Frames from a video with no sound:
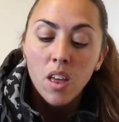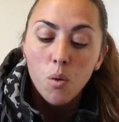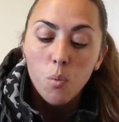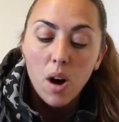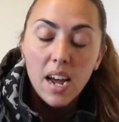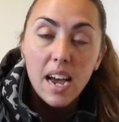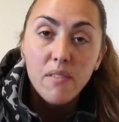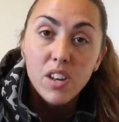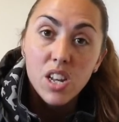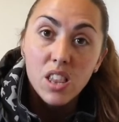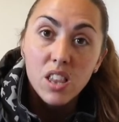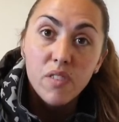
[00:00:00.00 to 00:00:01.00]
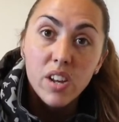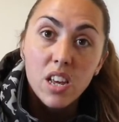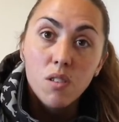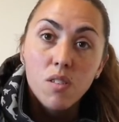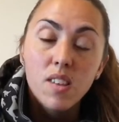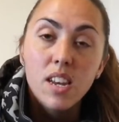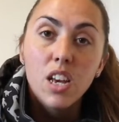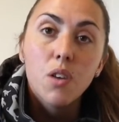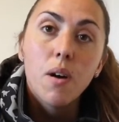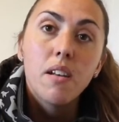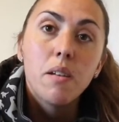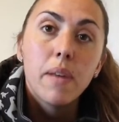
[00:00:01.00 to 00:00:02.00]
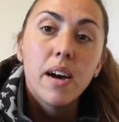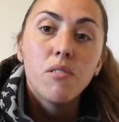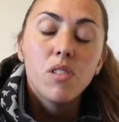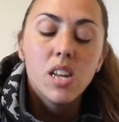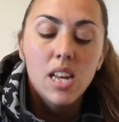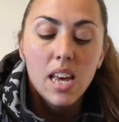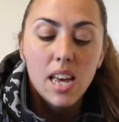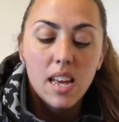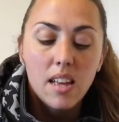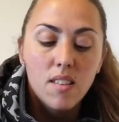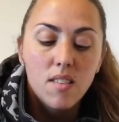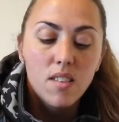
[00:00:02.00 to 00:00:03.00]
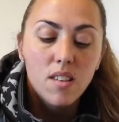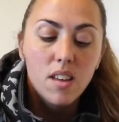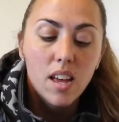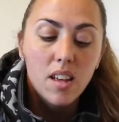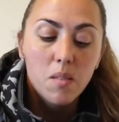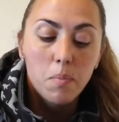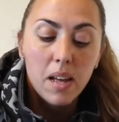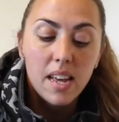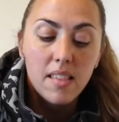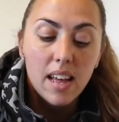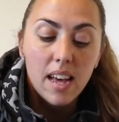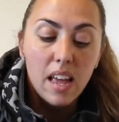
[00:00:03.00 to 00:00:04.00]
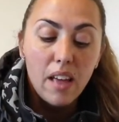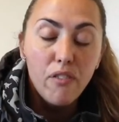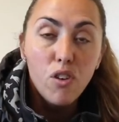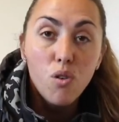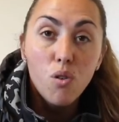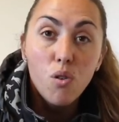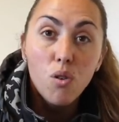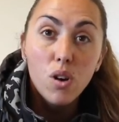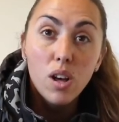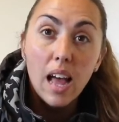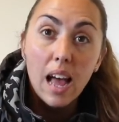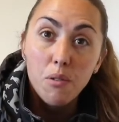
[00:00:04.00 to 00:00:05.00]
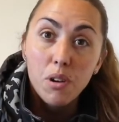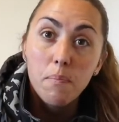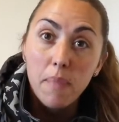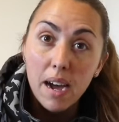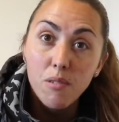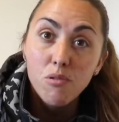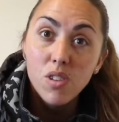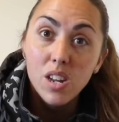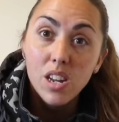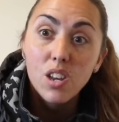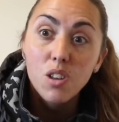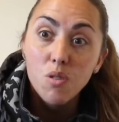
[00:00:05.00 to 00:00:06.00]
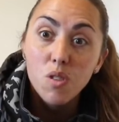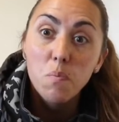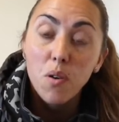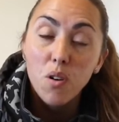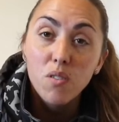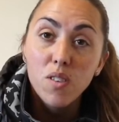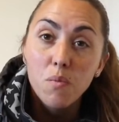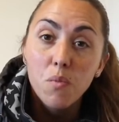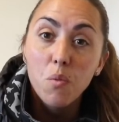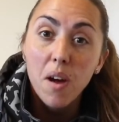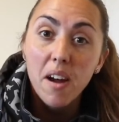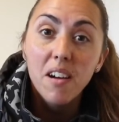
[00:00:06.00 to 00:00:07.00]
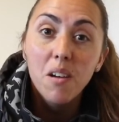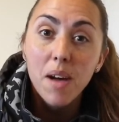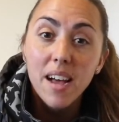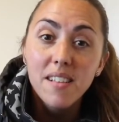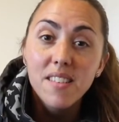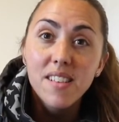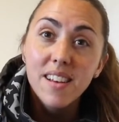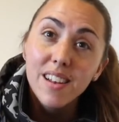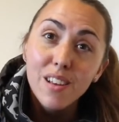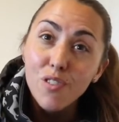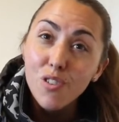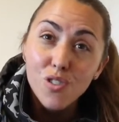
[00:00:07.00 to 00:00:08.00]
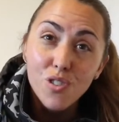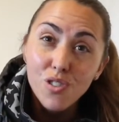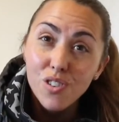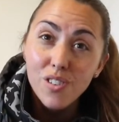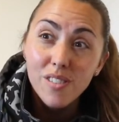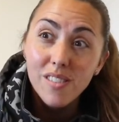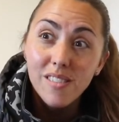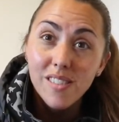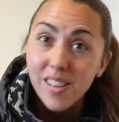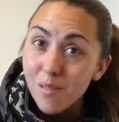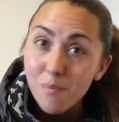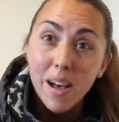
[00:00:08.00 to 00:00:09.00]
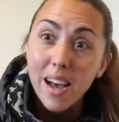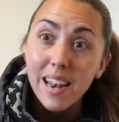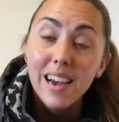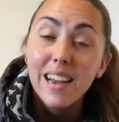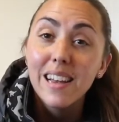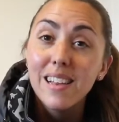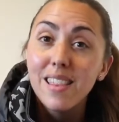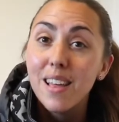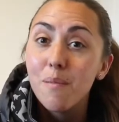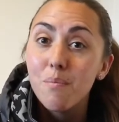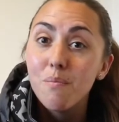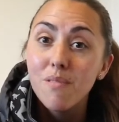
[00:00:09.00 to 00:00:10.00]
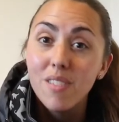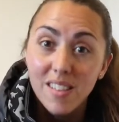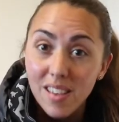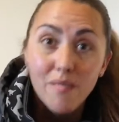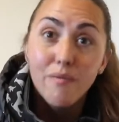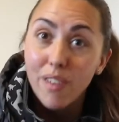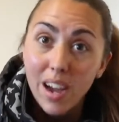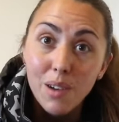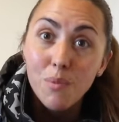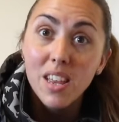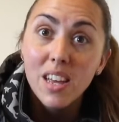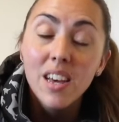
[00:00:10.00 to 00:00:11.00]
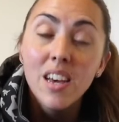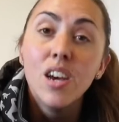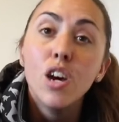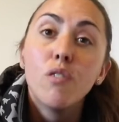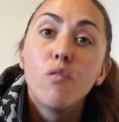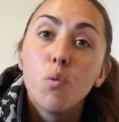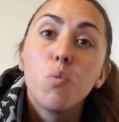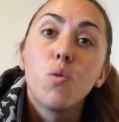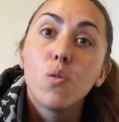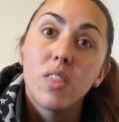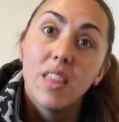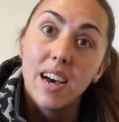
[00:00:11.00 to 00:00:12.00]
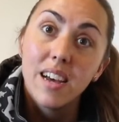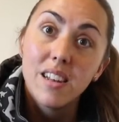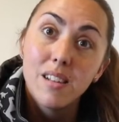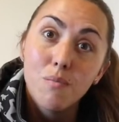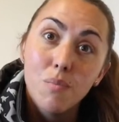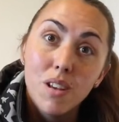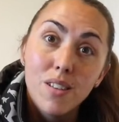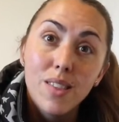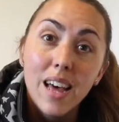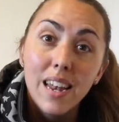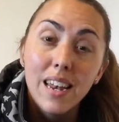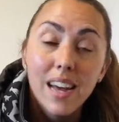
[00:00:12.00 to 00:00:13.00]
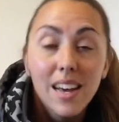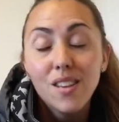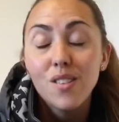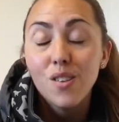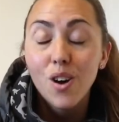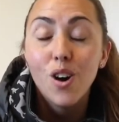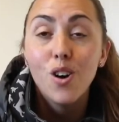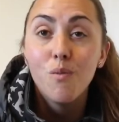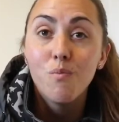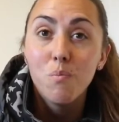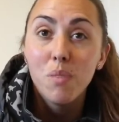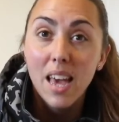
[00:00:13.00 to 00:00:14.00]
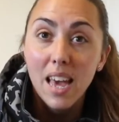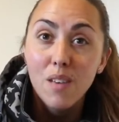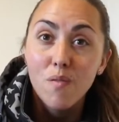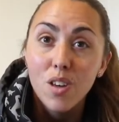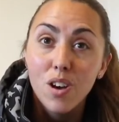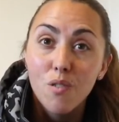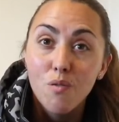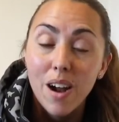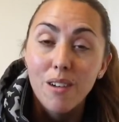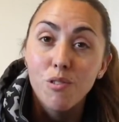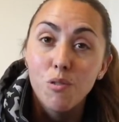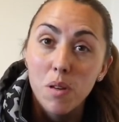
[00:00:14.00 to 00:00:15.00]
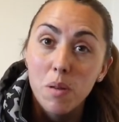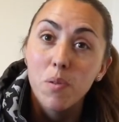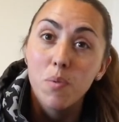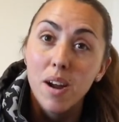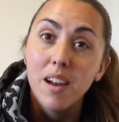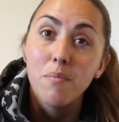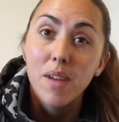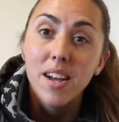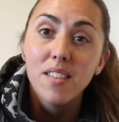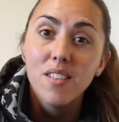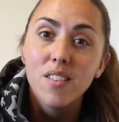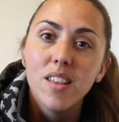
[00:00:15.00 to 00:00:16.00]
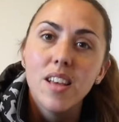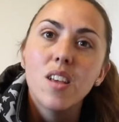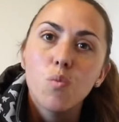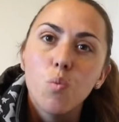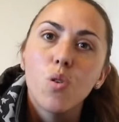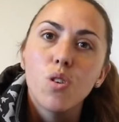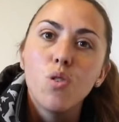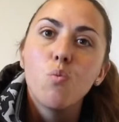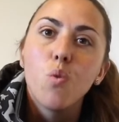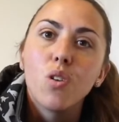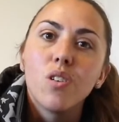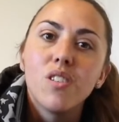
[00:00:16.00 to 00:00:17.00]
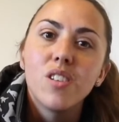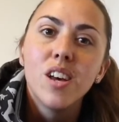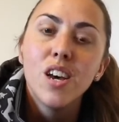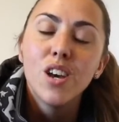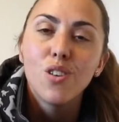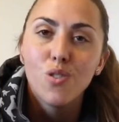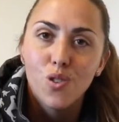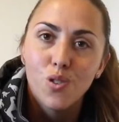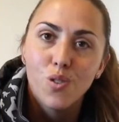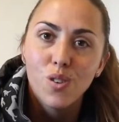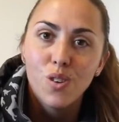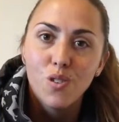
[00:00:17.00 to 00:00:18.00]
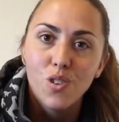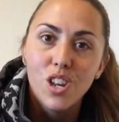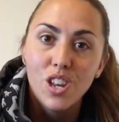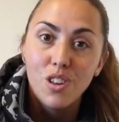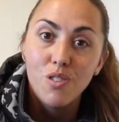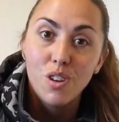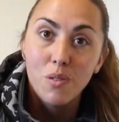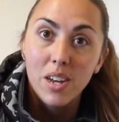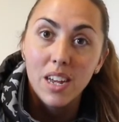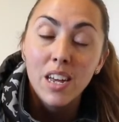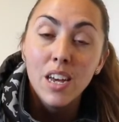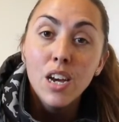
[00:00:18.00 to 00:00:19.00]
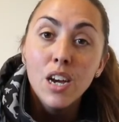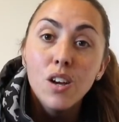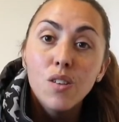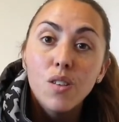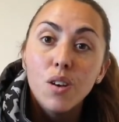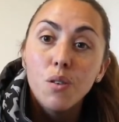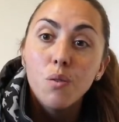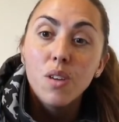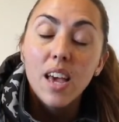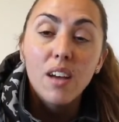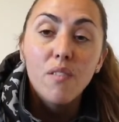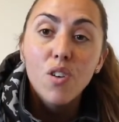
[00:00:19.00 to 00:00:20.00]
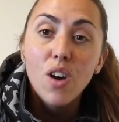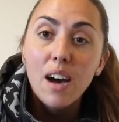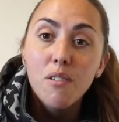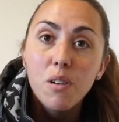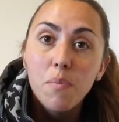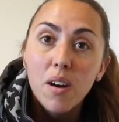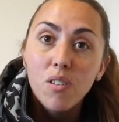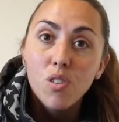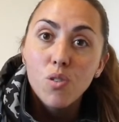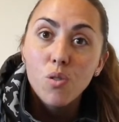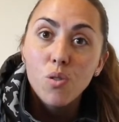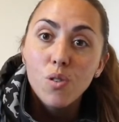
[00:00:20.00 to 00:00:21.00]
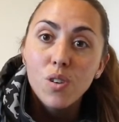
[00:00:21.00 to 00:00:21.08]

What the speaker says: what I haven't done in the video because I didn't go out and about is explain that if you're out and about and you spot someone wearing a mask, and if your dog just doesn't bat an eyelid, they seem fine with it, reward that, because that nice calm behaviour around people wearing masks is what you want your dogs to continue doing. So yeah, if you're out and about on your